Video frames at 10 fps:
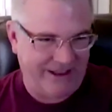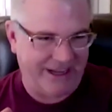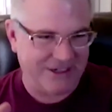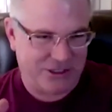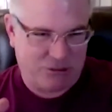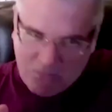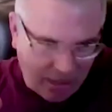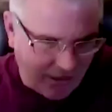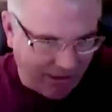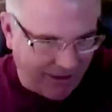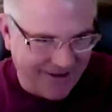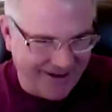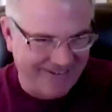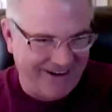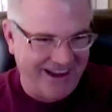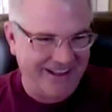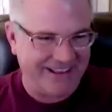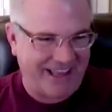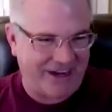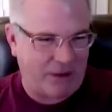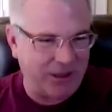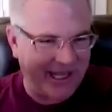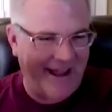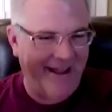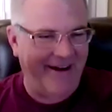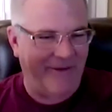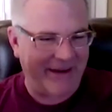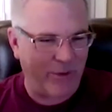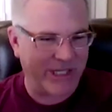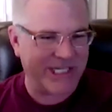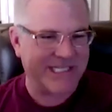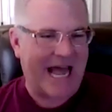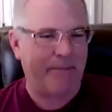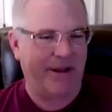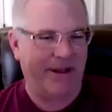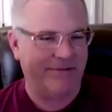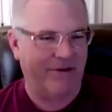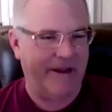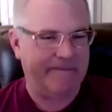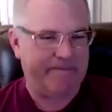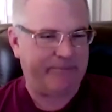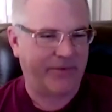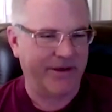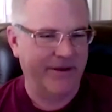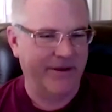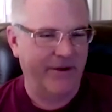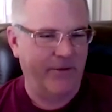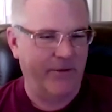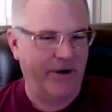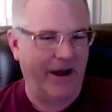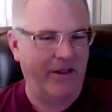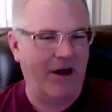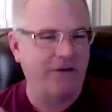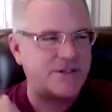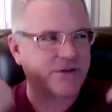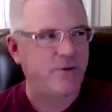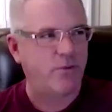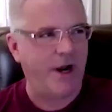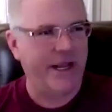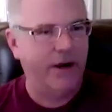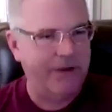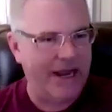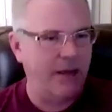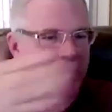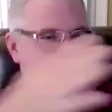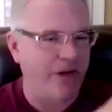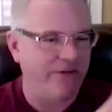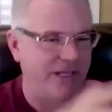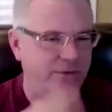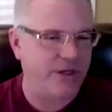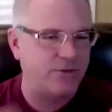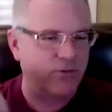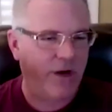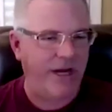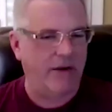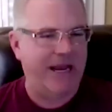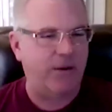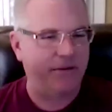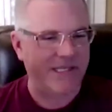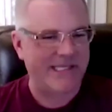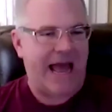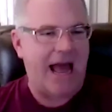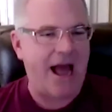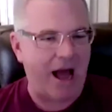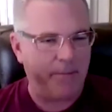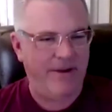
like just right, like you're like, what the hell? What, what just happened? Right. Well, a lot of us are just running around. Me previous were just running around with this app